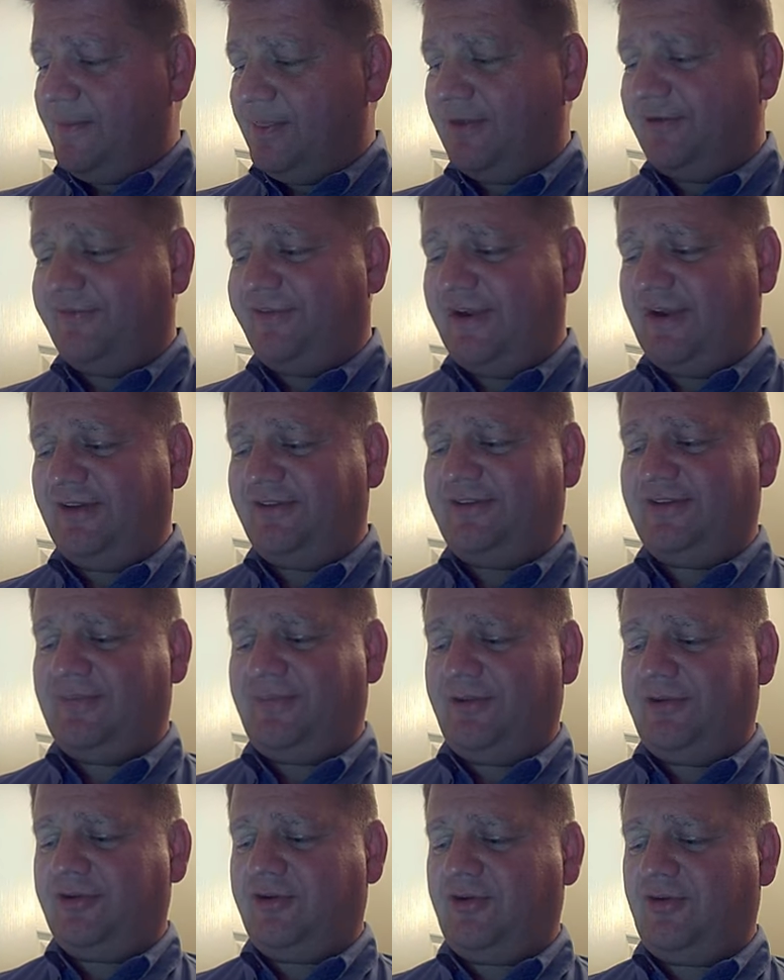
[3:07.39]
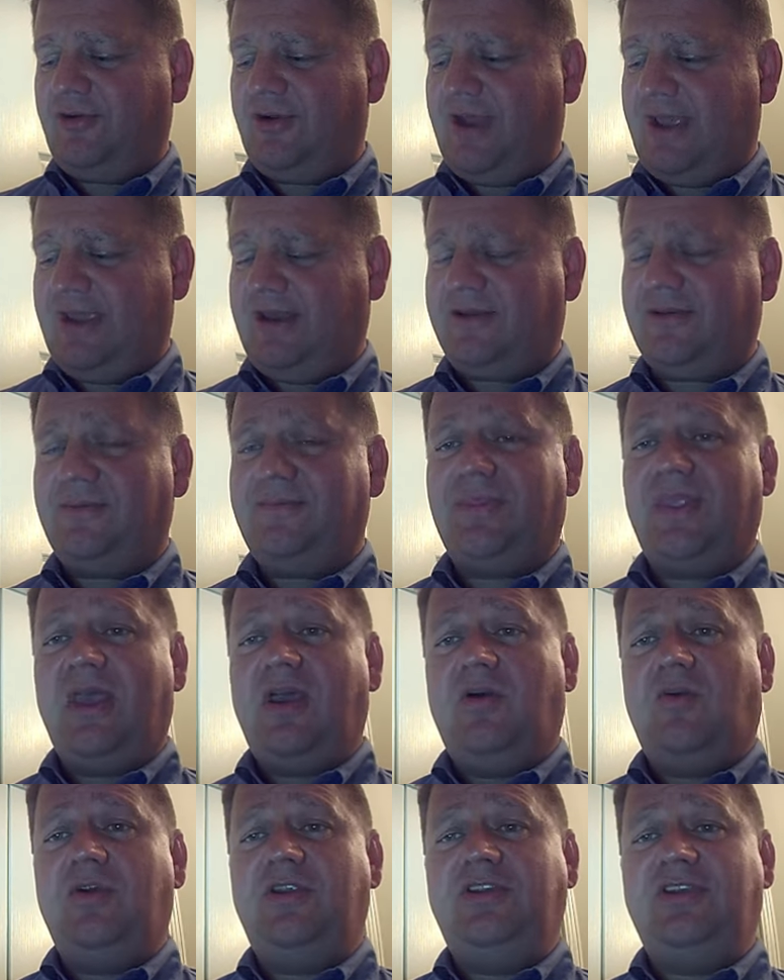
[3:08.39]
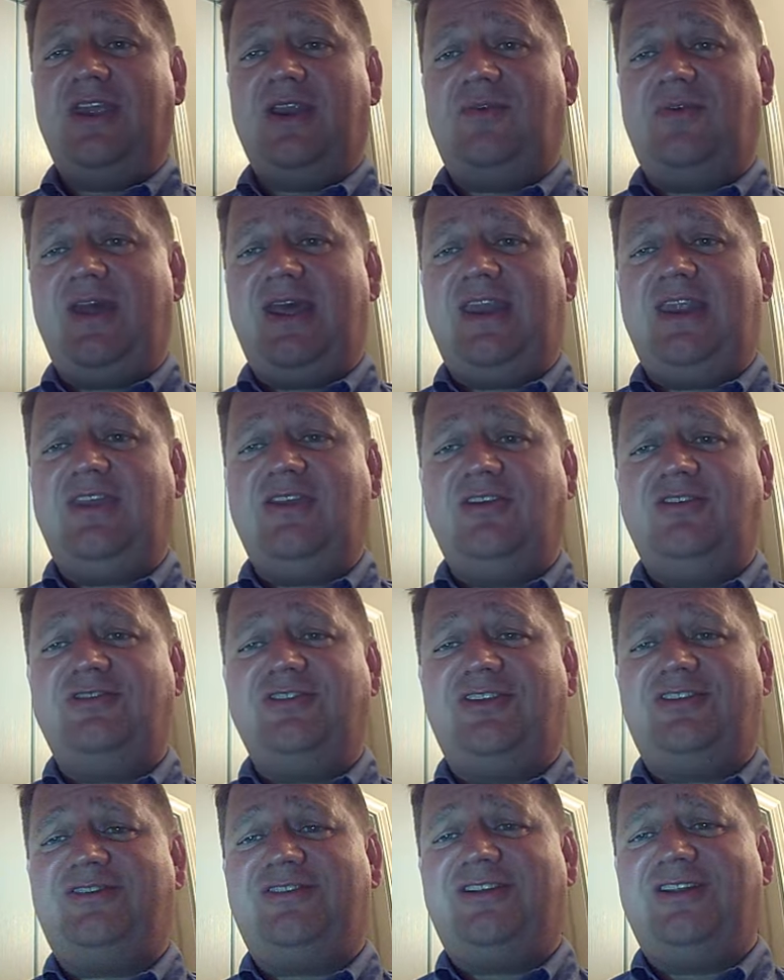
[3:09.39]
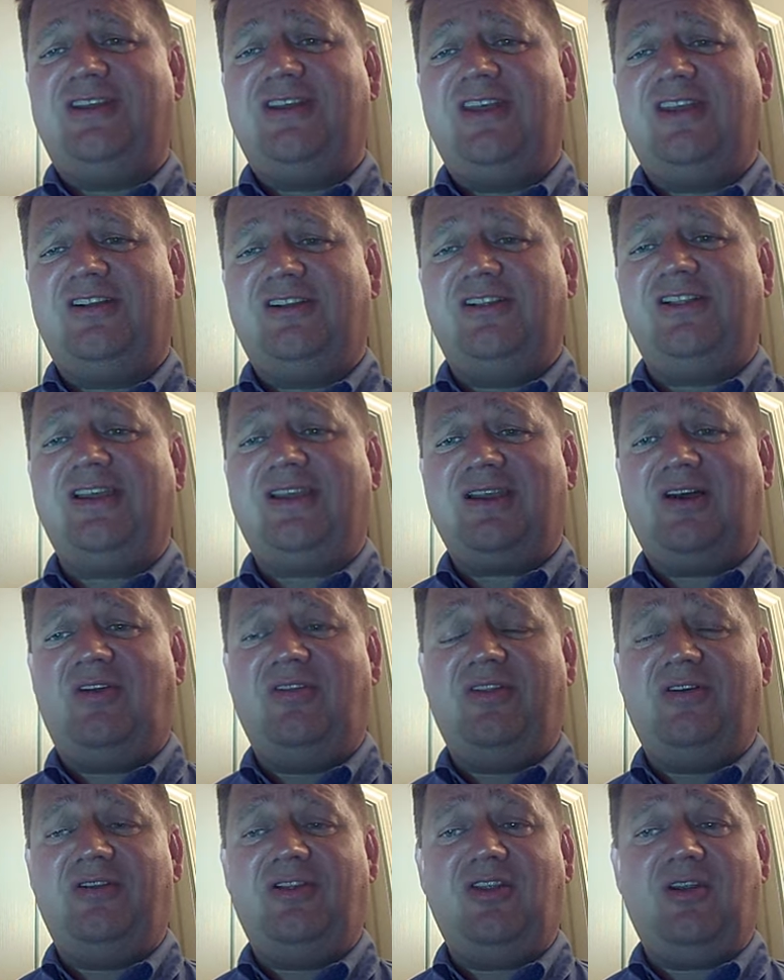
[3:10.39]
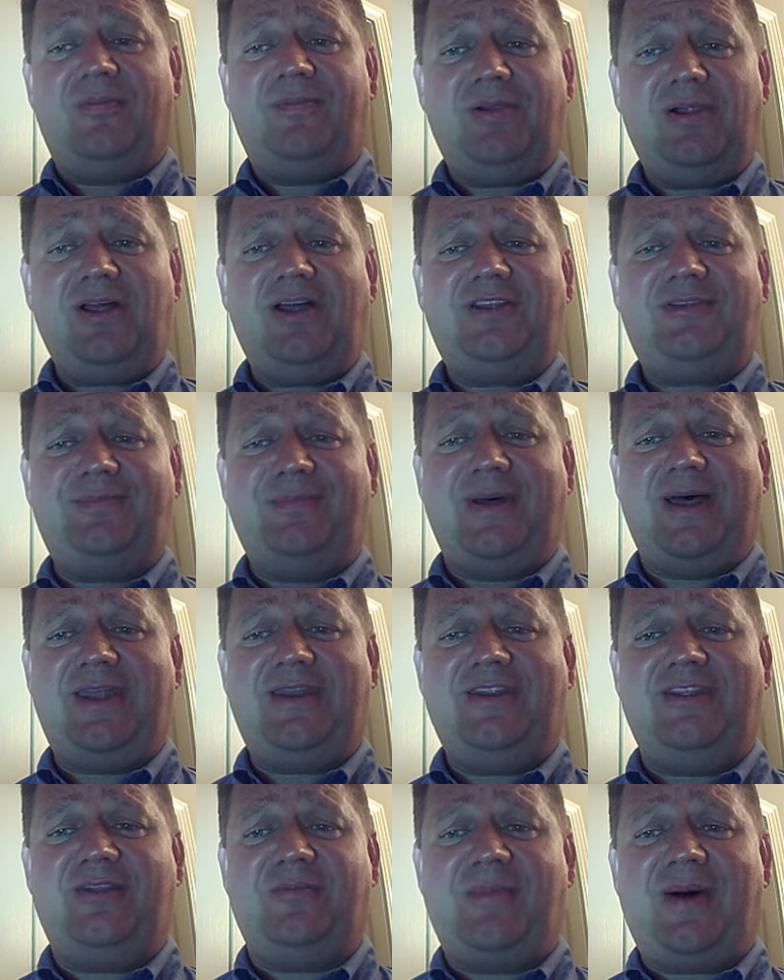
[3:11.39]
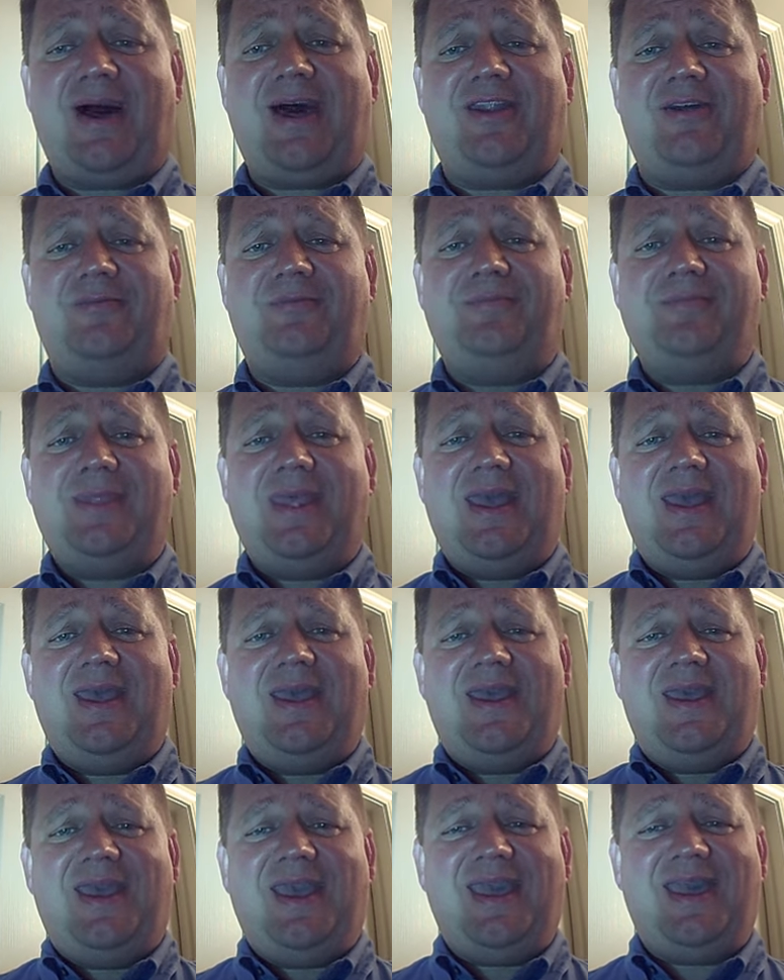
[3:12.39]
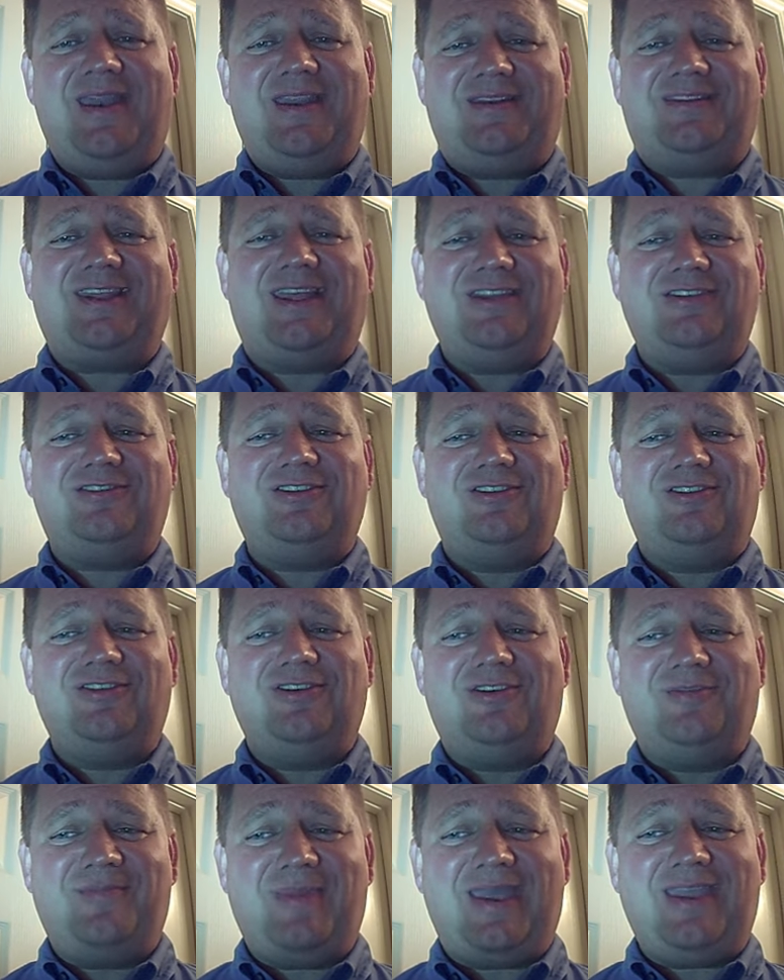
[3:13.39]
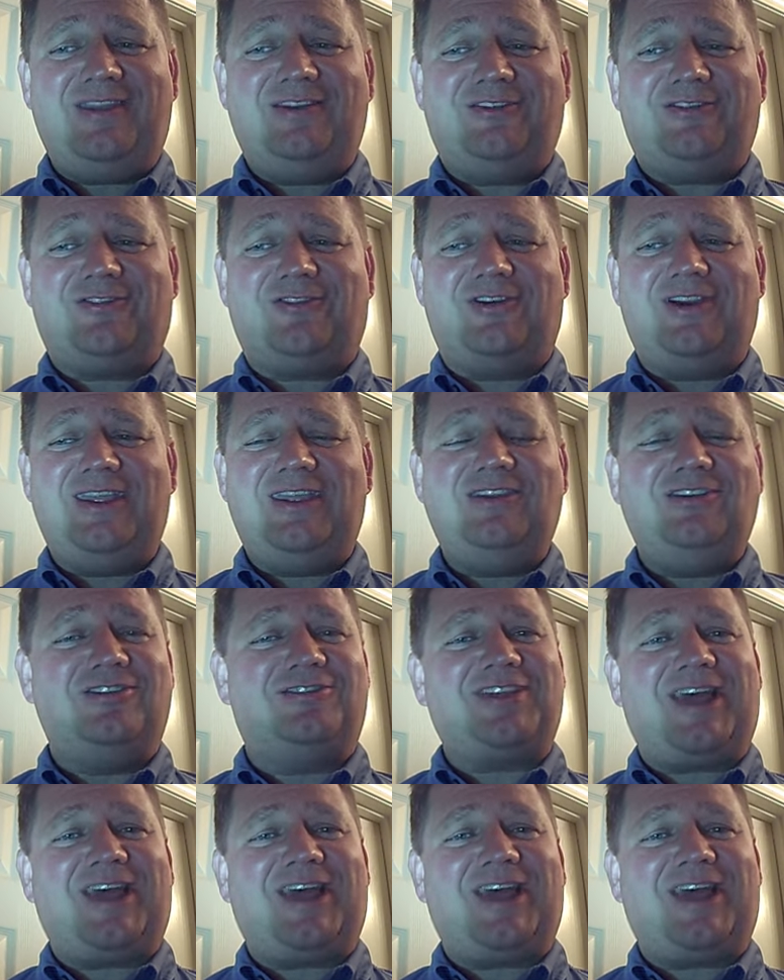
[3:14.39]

They're very simple to create. When you get ready, you just click on the little plus button at the bottom, and it takes you to a main screen.